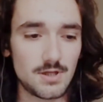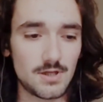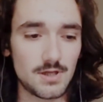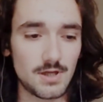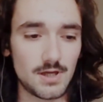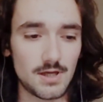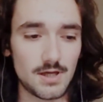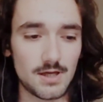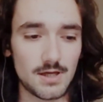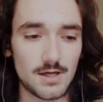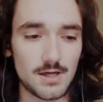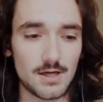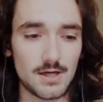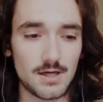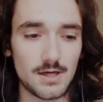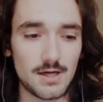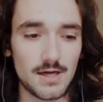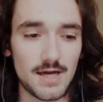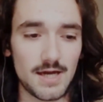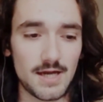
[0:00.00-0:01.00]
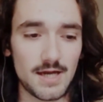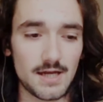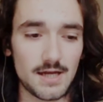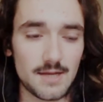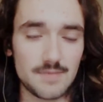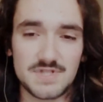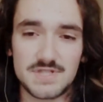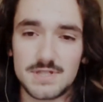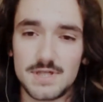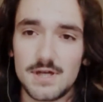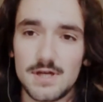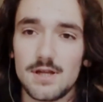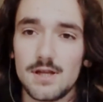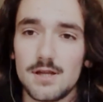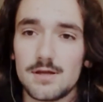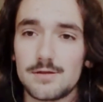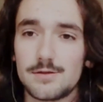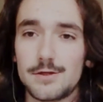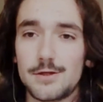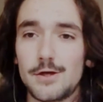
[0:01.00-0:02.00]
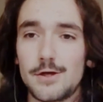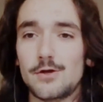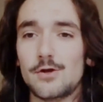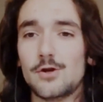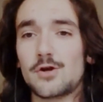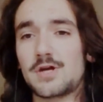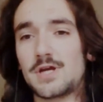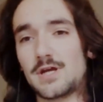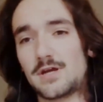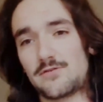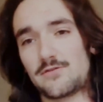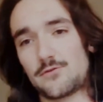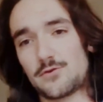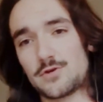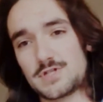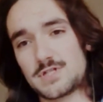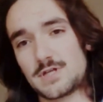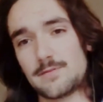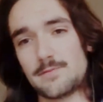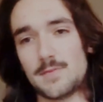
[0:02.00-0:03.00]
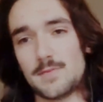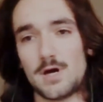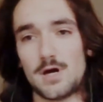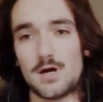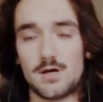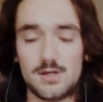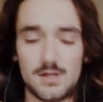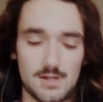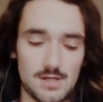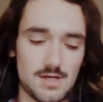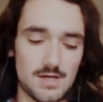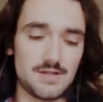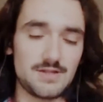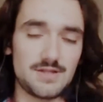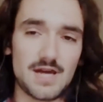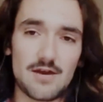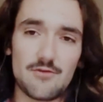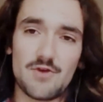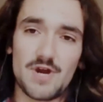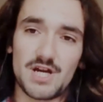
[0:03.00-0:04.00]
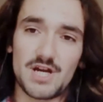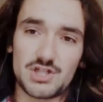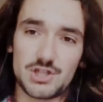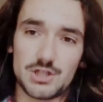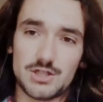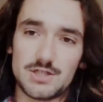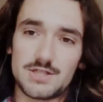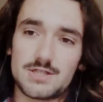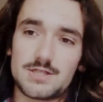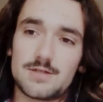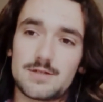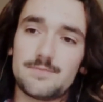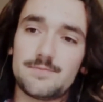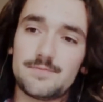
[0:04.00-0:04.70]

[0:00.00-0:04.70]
and I'm still, looking for some directions.